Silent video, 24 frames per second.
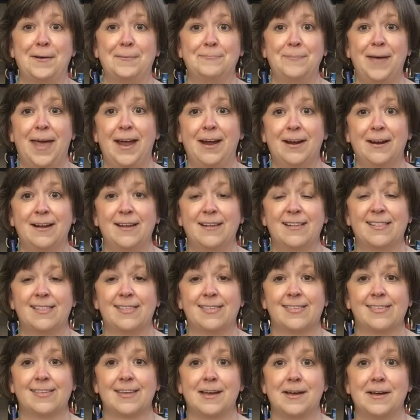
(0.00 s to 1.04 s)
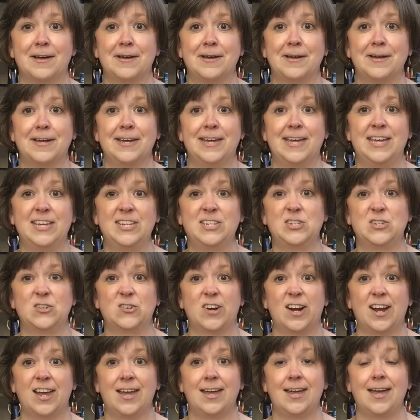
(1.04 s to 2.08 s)
parents'
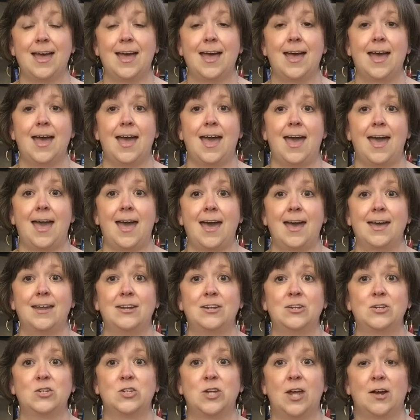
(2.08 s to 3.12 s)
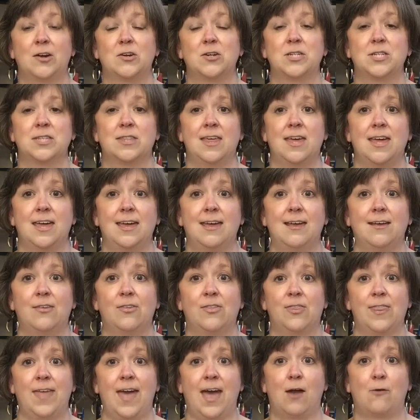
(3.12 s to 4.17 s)
history and shares
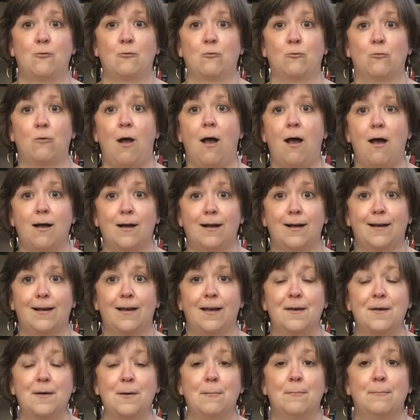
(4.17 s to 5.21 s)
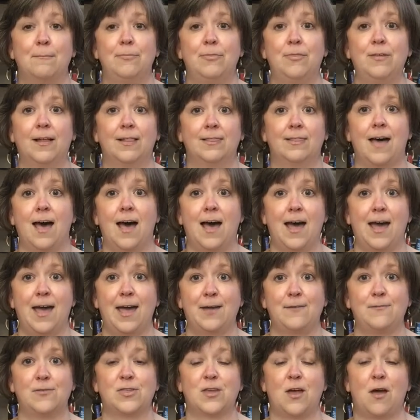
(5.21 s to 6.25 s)
things that rock the
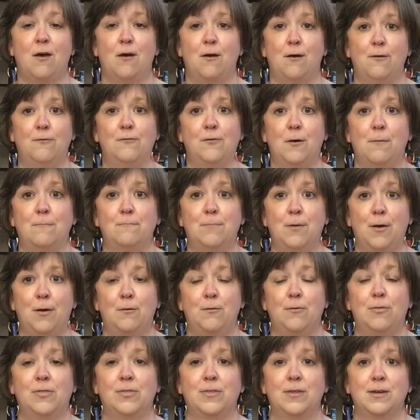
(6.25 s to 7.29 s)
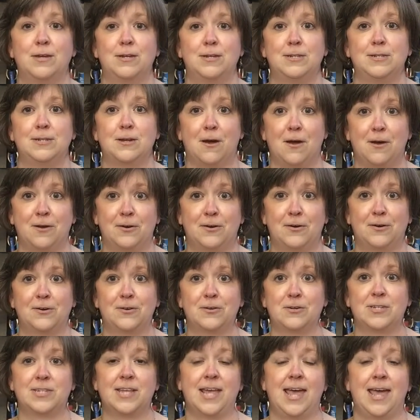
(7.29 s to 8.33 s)
lives of both
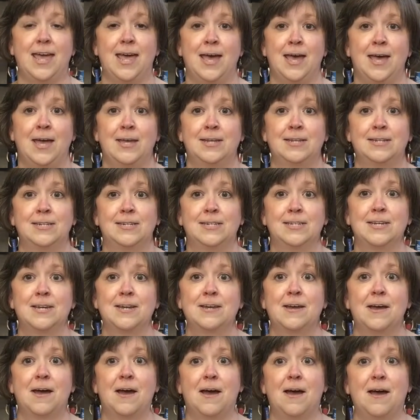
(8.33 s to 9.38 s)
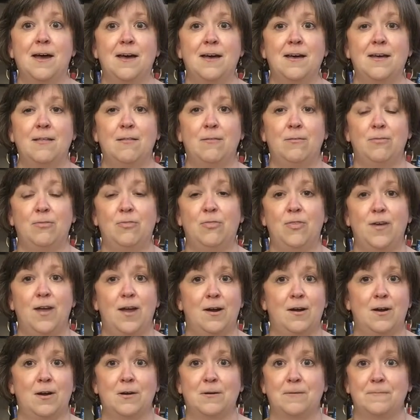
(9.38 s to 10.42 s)
daughters and
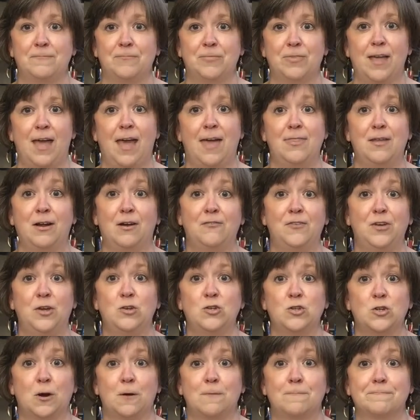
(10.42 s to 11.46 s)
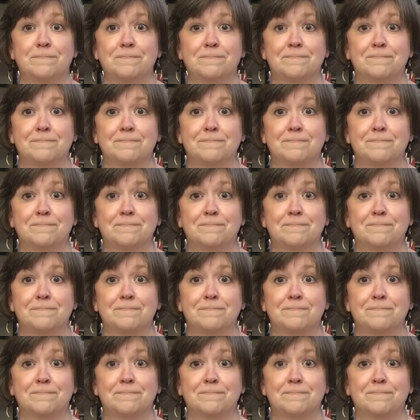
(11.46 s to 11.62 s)
their future.